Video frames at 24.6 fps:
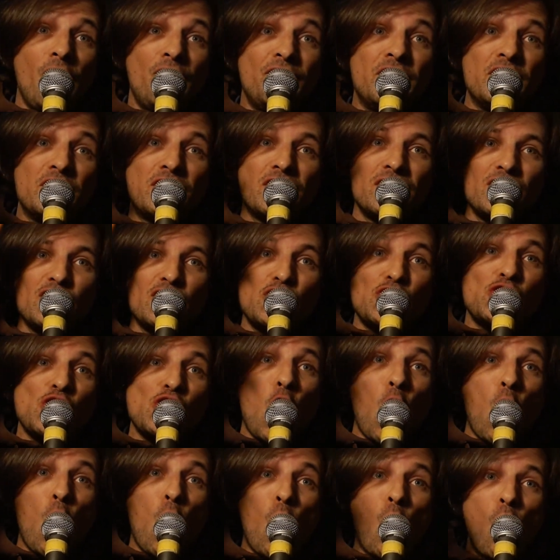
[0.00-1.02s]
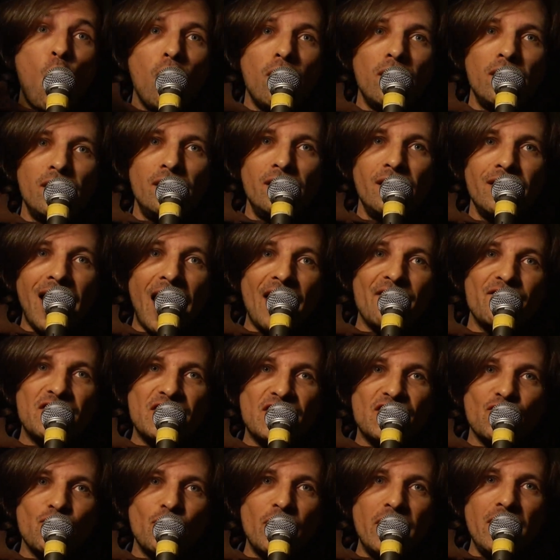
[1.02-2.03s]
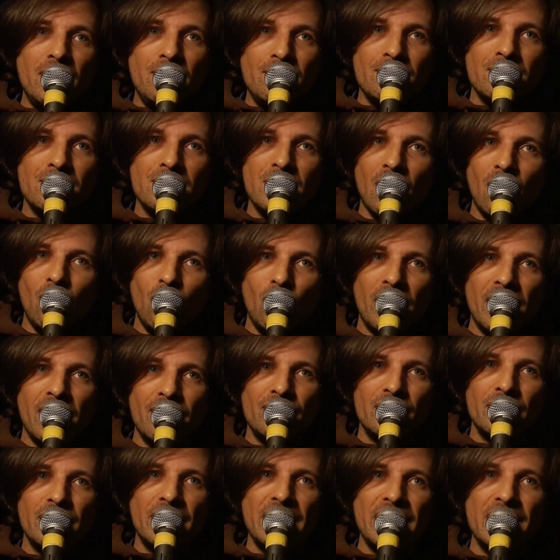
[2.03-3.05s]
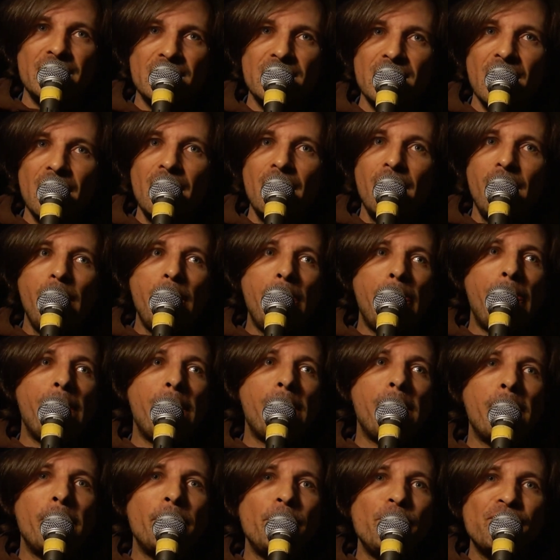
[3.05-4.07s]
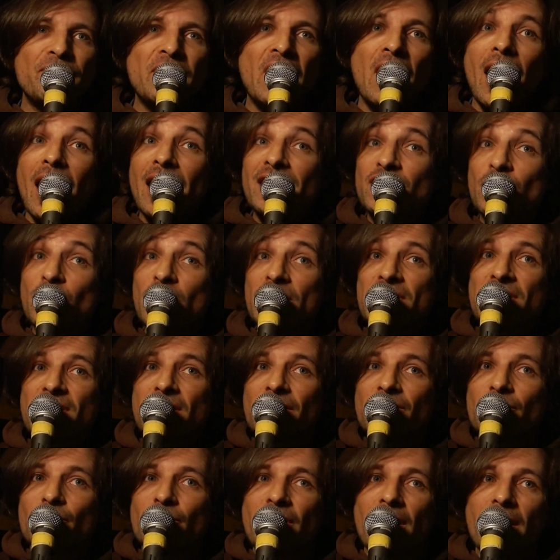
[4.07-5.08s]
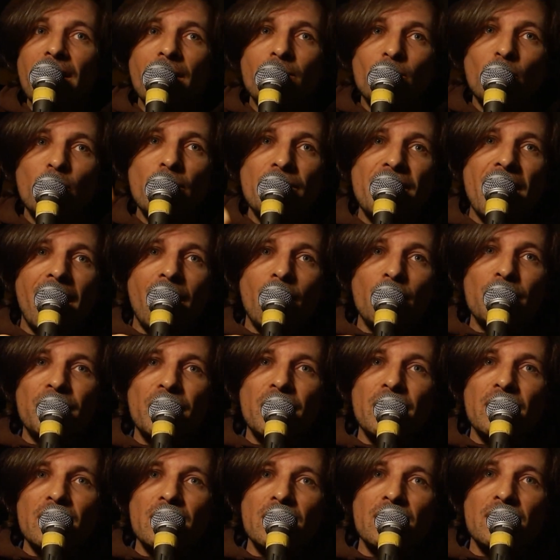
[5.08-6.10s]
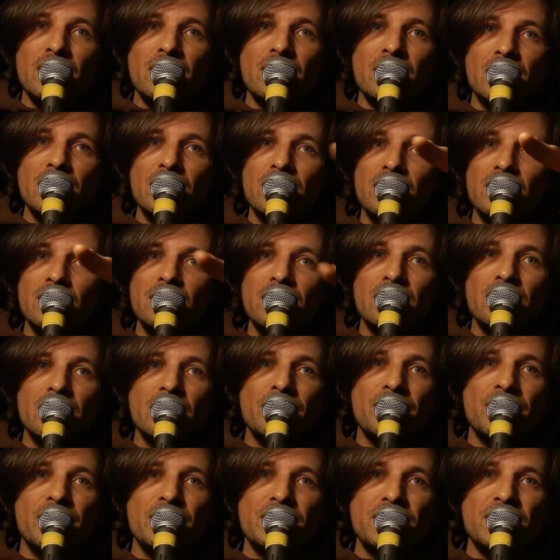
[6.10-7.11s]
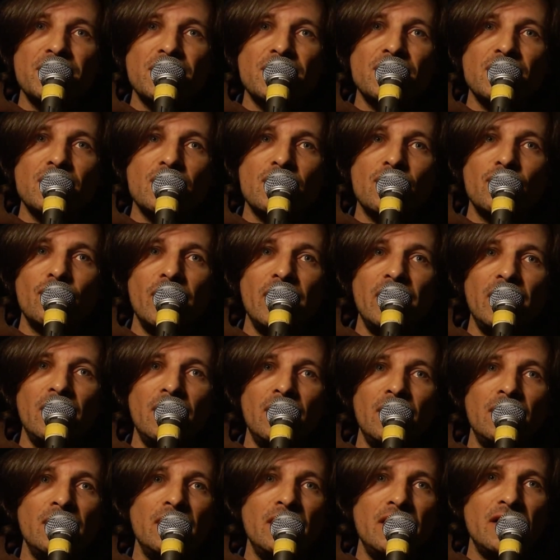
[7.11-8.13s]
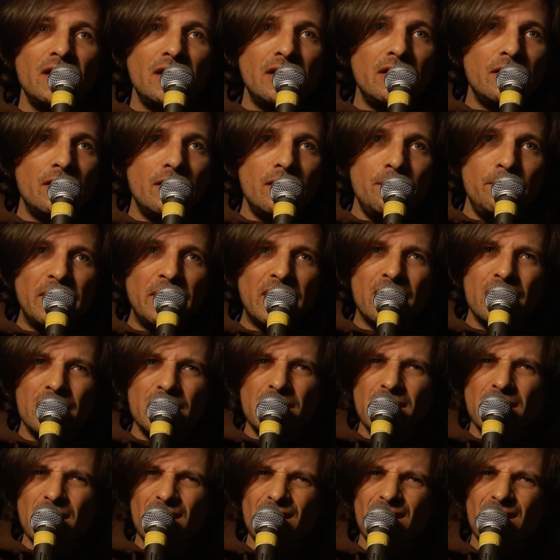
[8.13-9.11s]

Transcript: this show, live stream, whatever it is. As you can see today, I'm without the screen here because